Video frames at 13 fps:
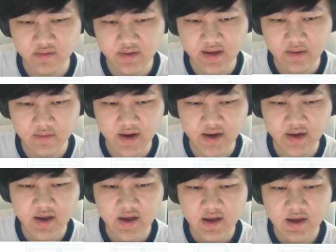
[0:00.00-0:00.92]
yet,
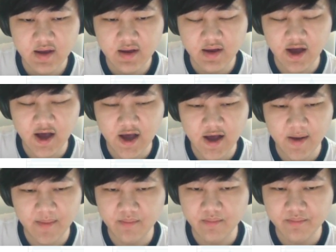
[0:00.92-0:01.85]
right?
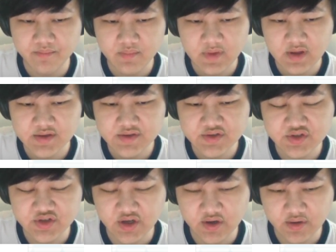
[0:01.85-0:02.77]
Um,
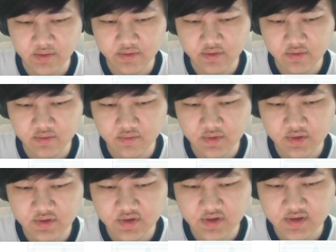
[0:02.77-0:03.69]
so you
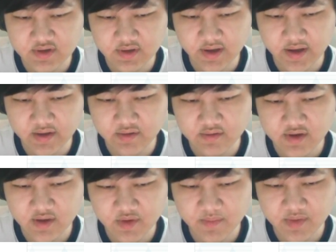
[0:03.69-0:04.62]
you could uh, you
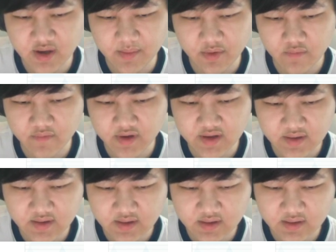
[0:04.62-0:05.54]
come in, pick up
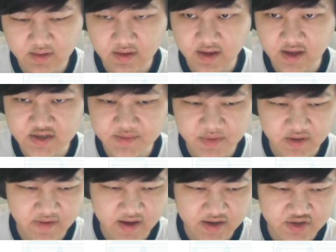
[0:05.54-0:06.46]
Overheat, H P
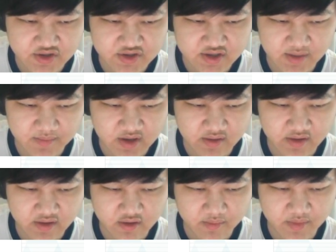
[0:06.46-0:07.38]
Advantage, come down
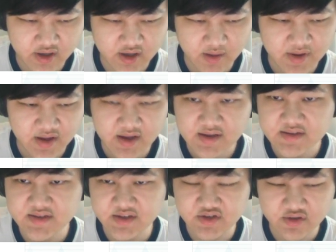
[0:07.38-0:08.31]
here, pick up
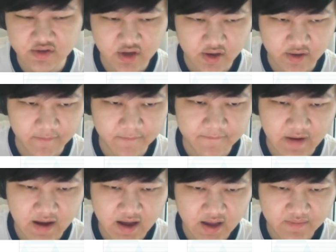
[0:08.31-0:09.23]
Stationary Target
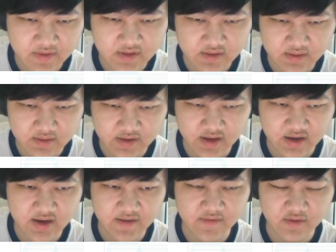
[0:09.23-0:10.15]
five, and
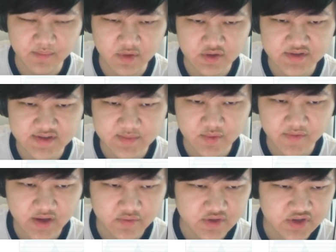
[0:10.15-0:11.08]
again have Hypnosis,
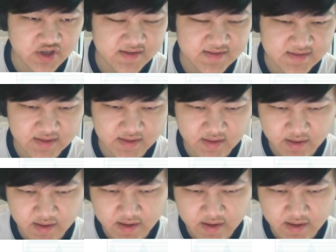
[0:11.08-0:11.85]
Move Gauge Regen still,